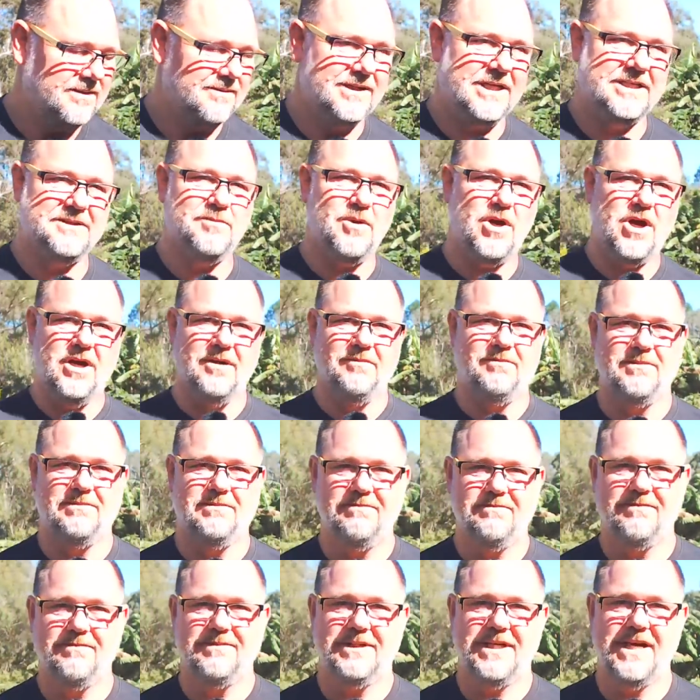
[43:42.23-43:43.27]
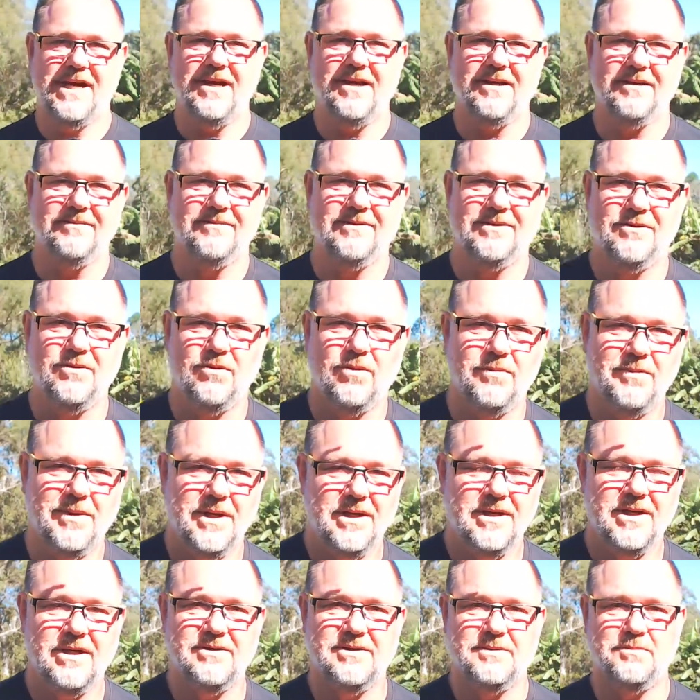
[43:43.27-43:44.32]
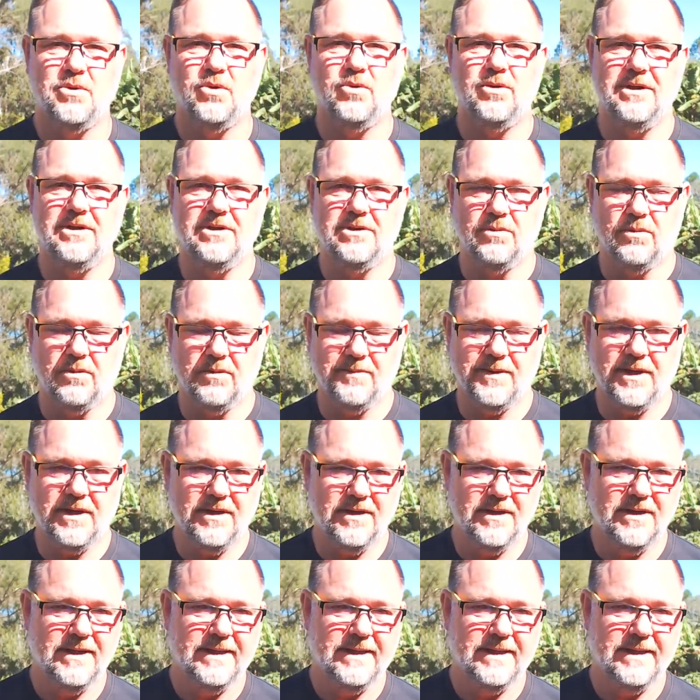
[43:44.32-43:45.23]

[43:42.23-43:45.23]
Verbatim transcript: That's my hometown, Toowoomba. I was born in Toowoomba.